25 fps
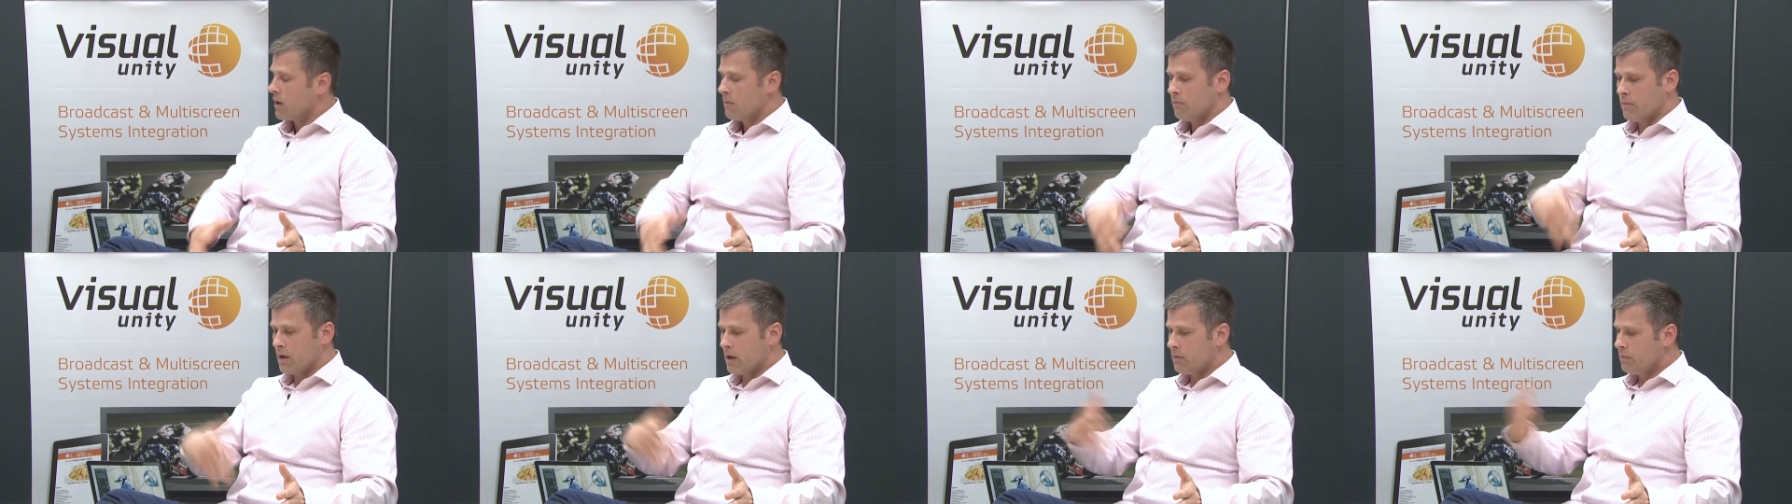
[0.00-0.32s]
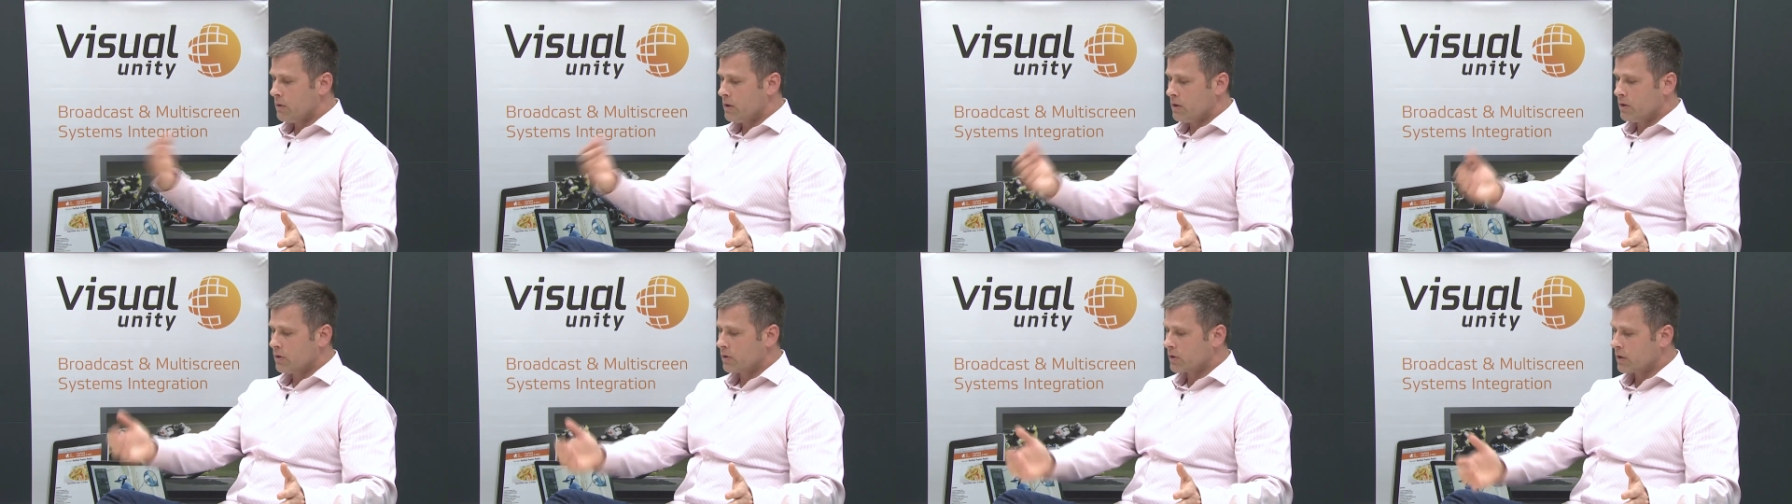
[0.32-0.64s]

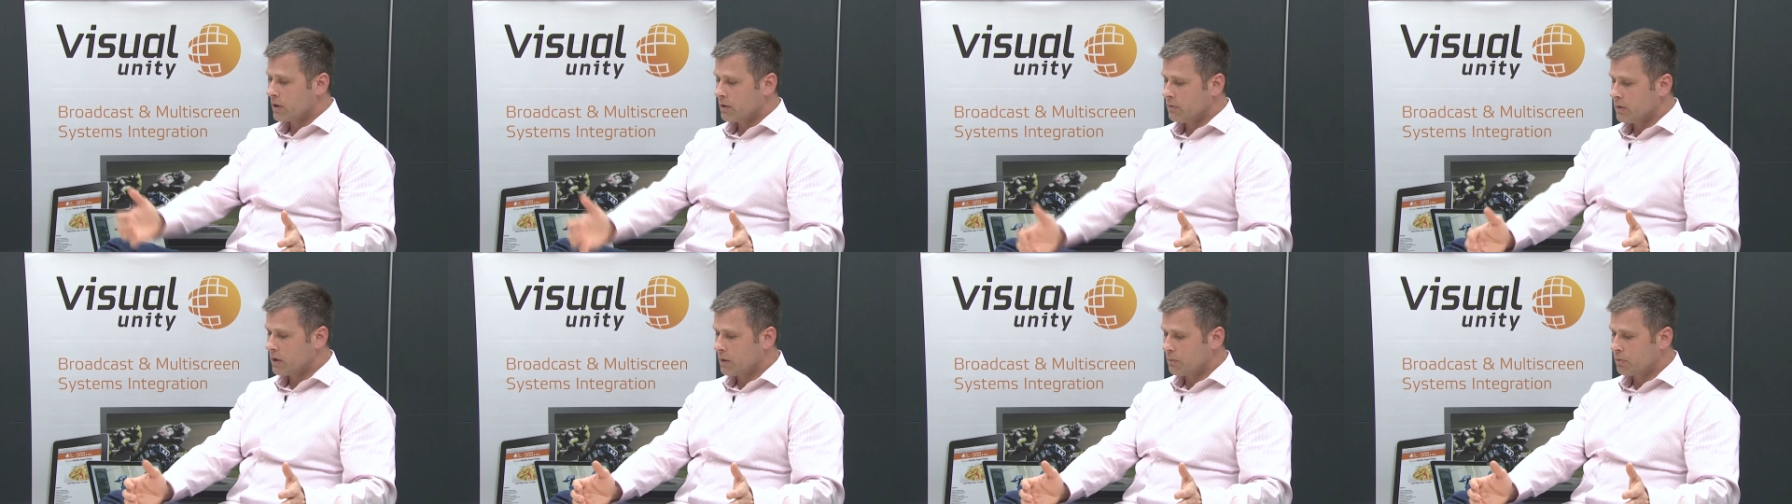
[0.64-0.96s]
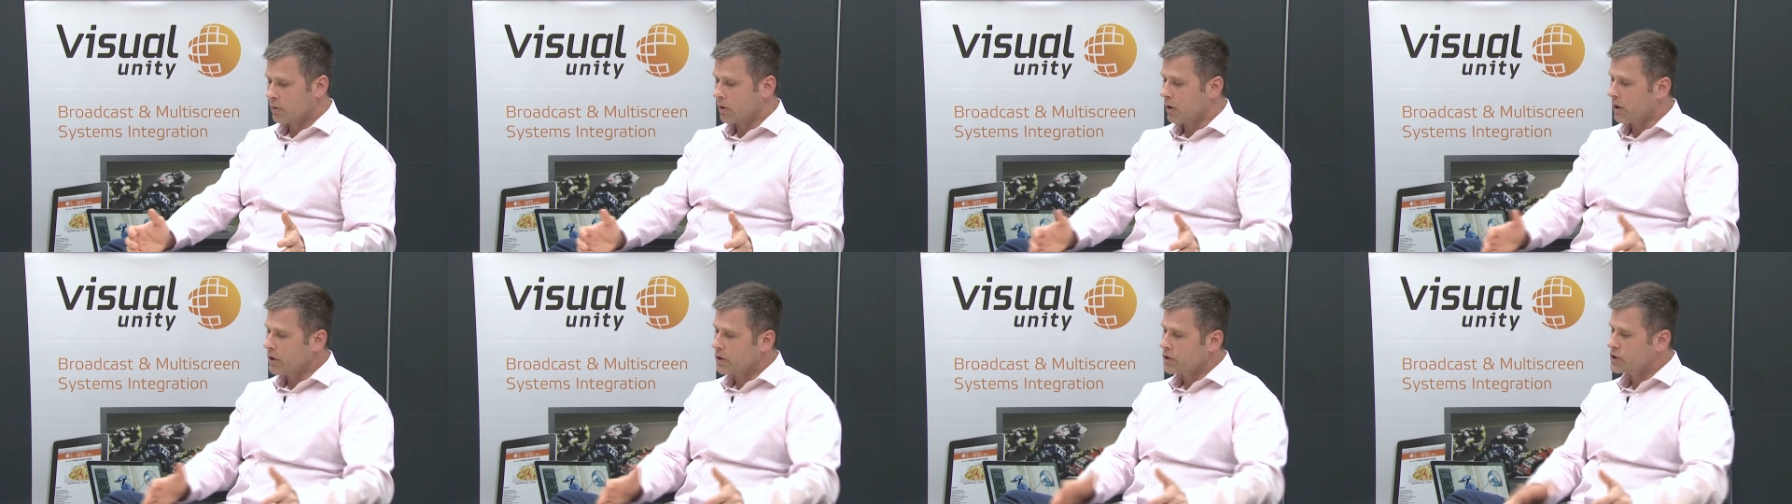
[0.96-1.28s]
Maybe you're going to be a
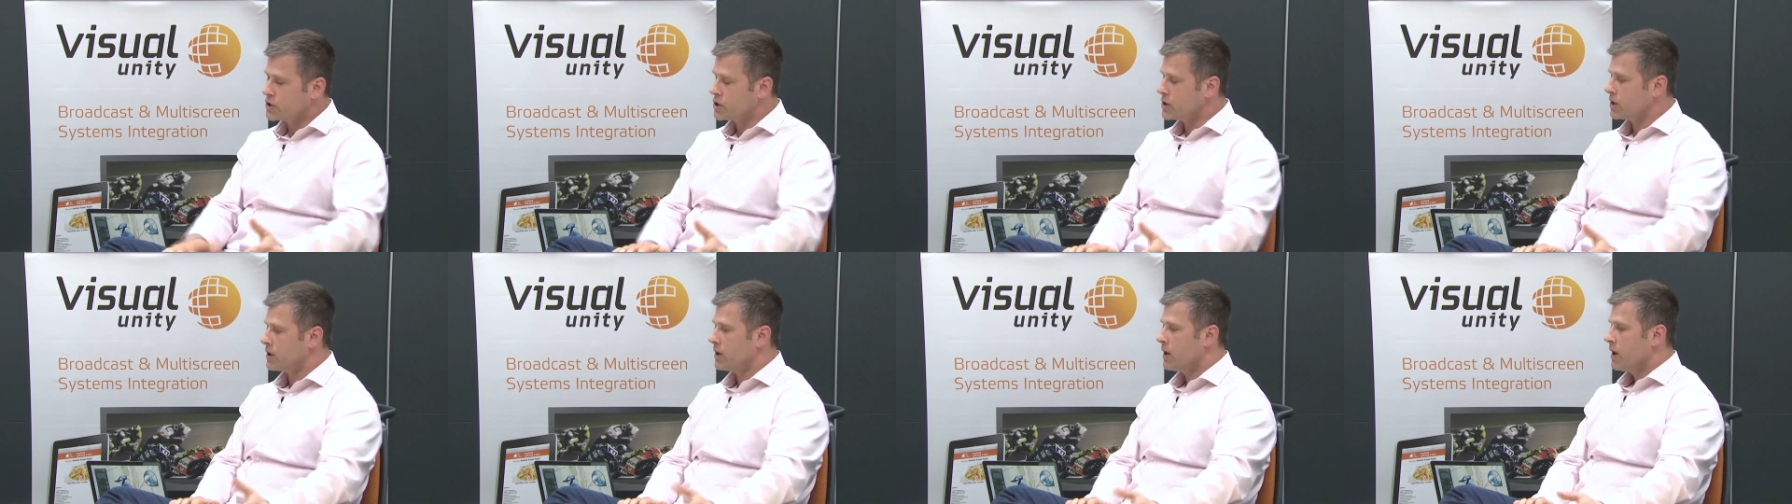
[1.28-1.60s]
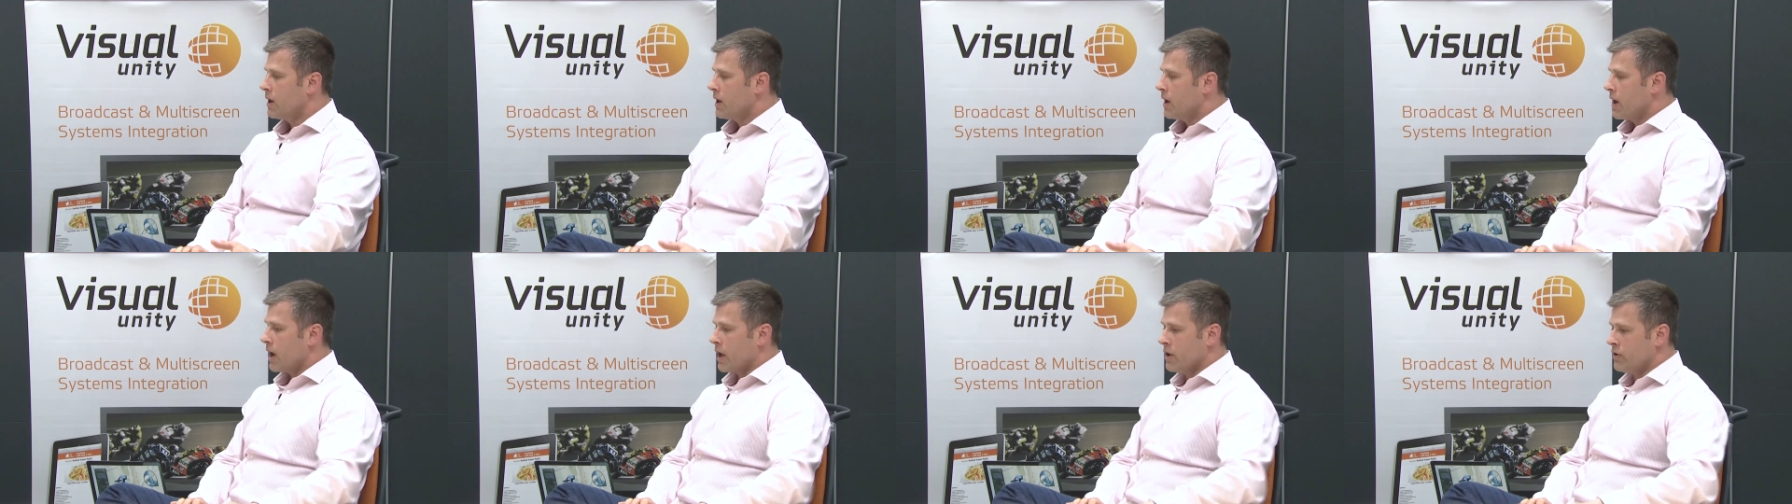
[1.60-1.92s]
prodigy
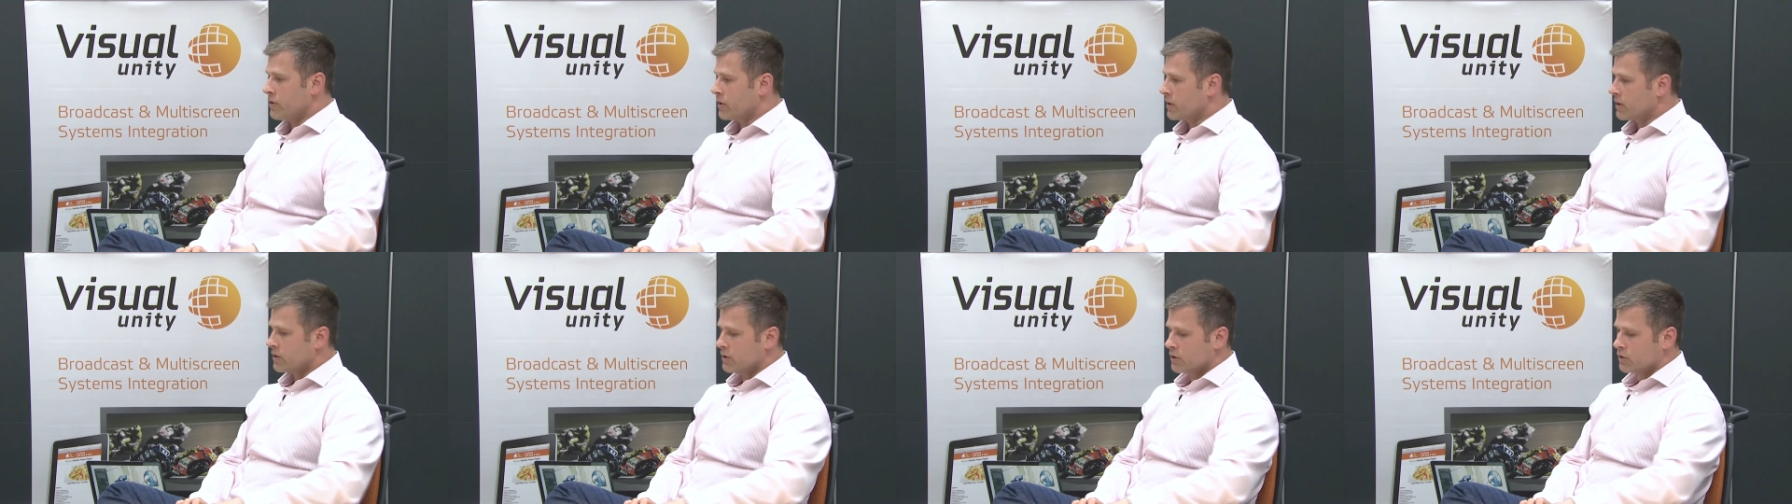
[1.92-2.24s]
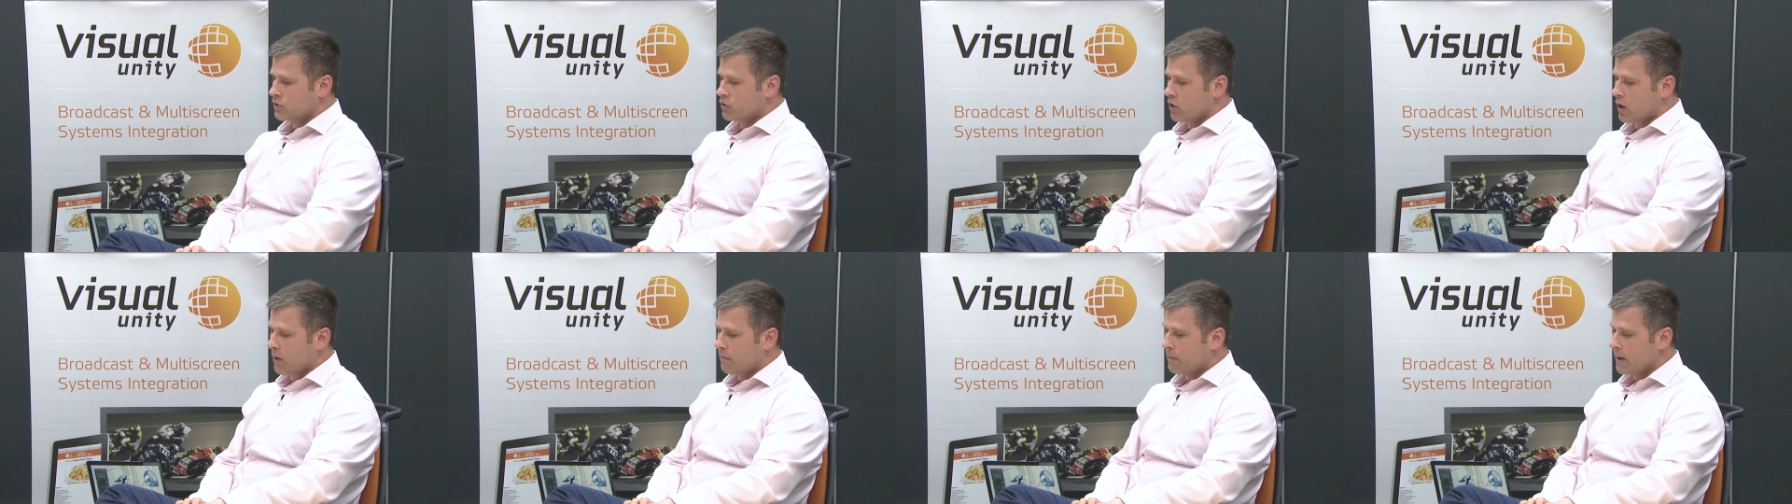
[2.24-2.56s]
and you can
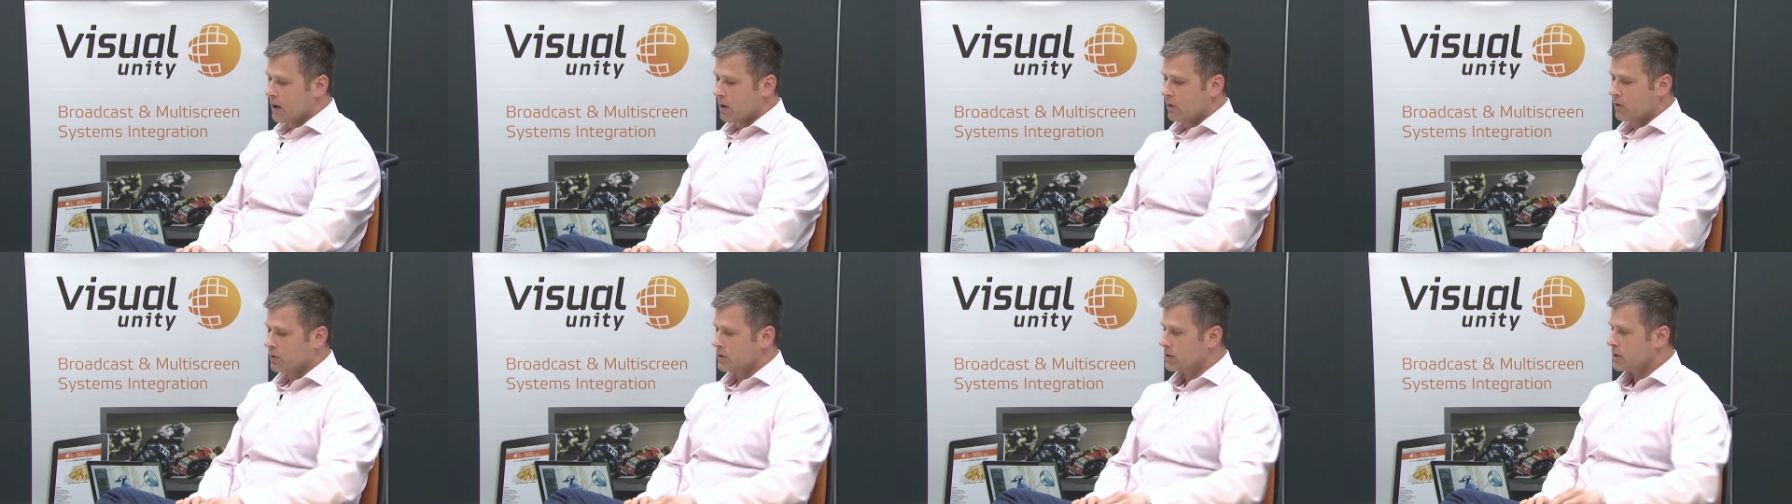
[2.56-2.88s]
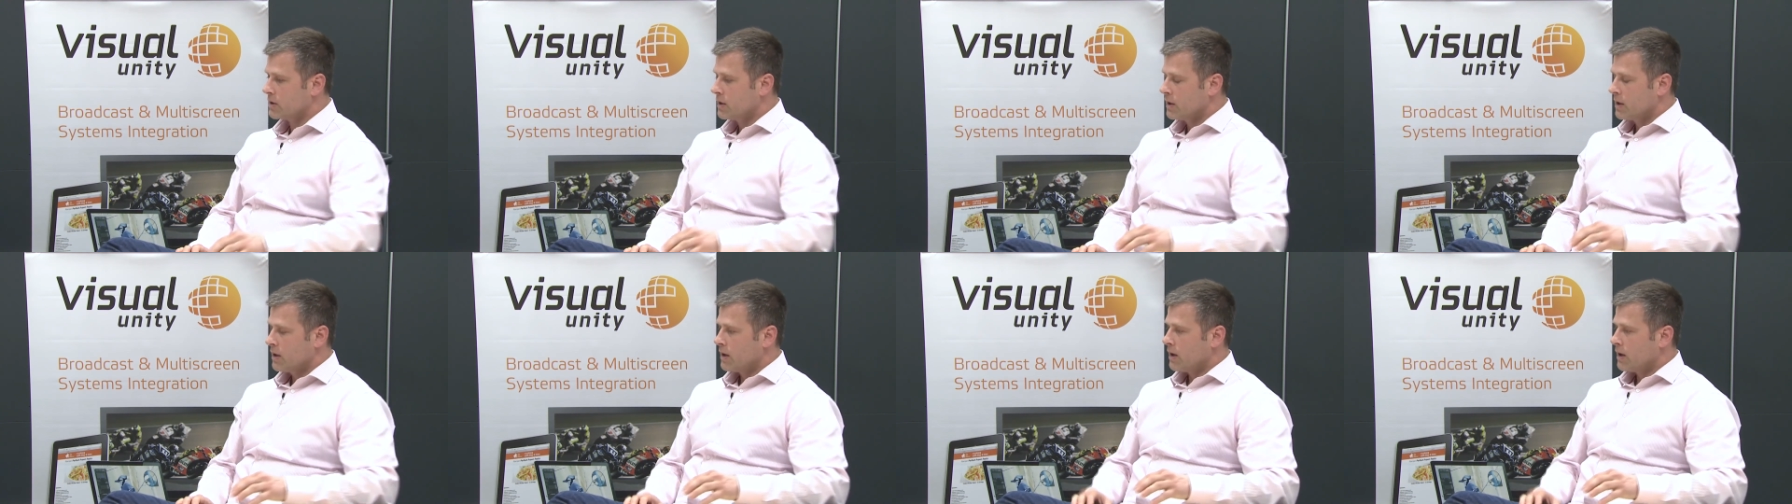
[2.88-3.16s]
drop out